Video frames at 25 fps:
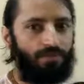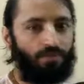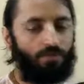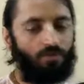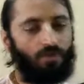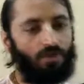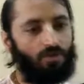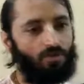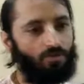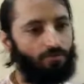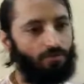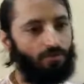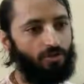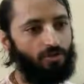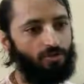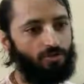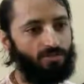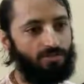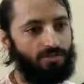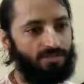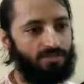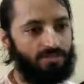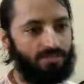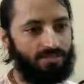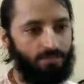not
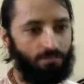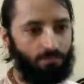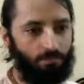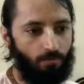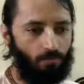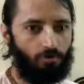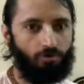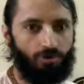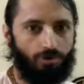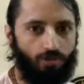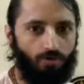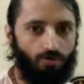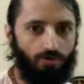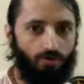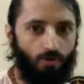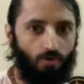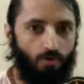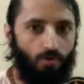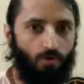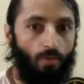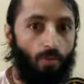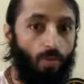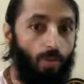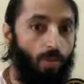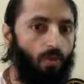because he is supposed to
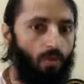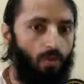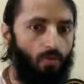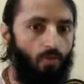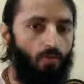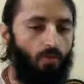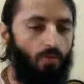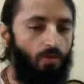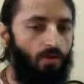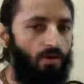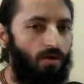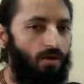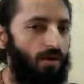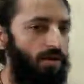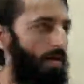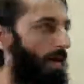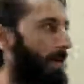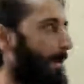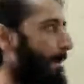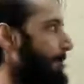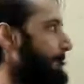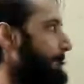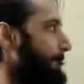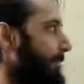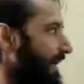follow, no.
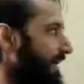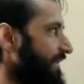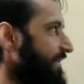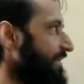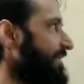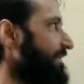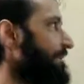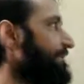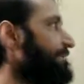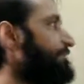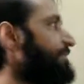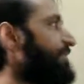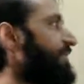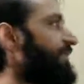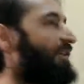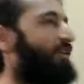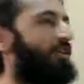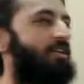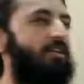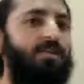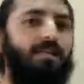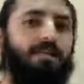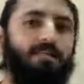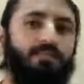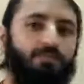But
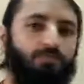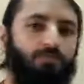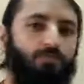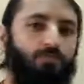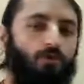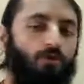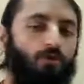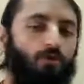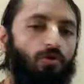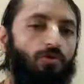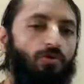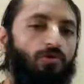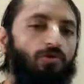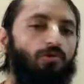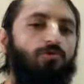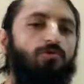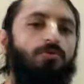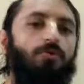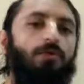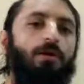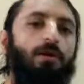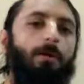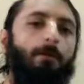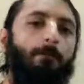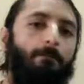he does follow
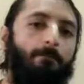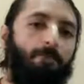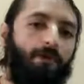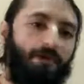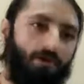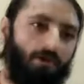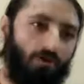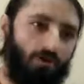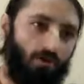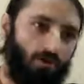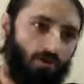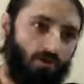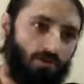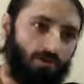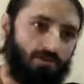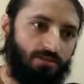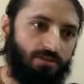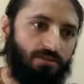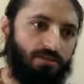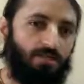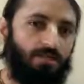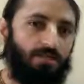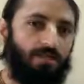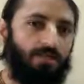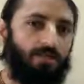
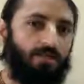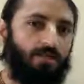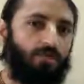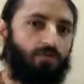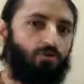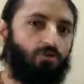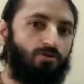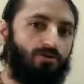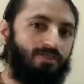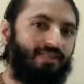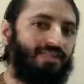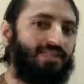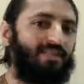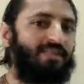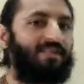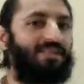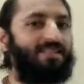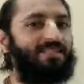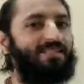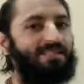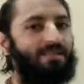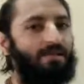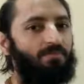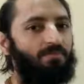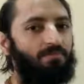because to set an
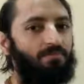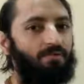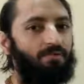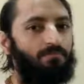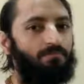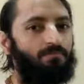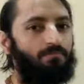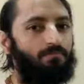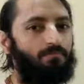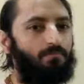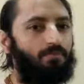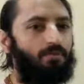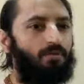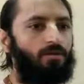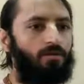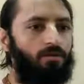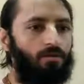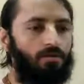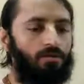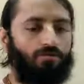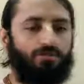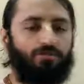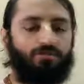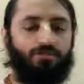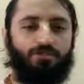example.
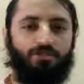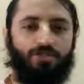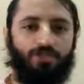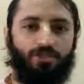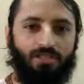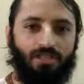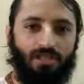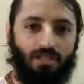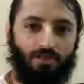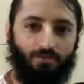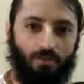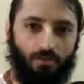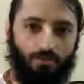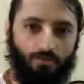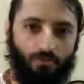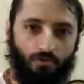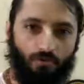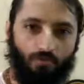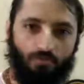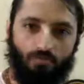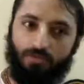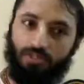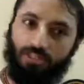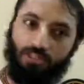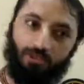Sri Chaitanya
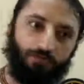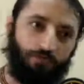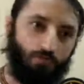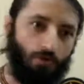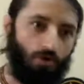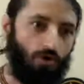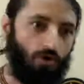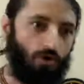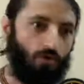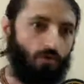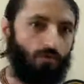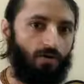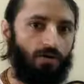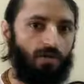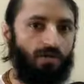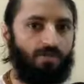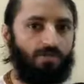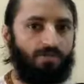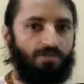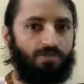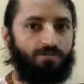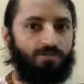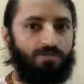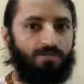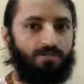Mahaprabhu, he followed
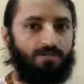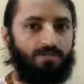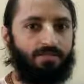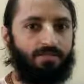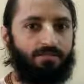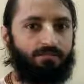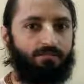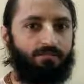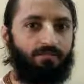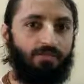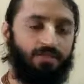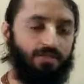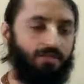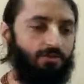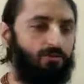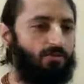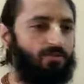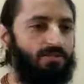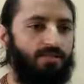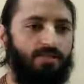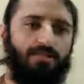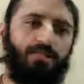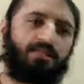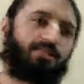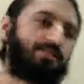Varanashram system. He
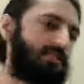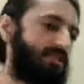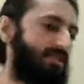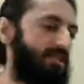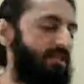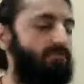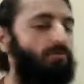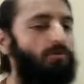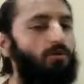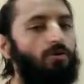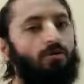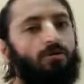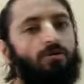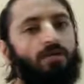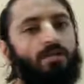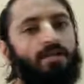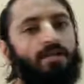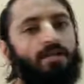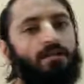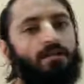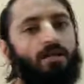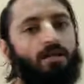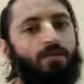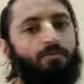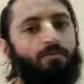was sannyasi, he followed
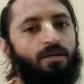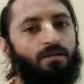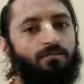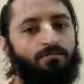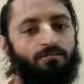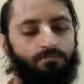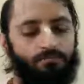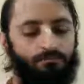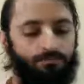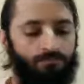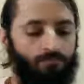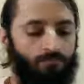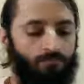that dharma.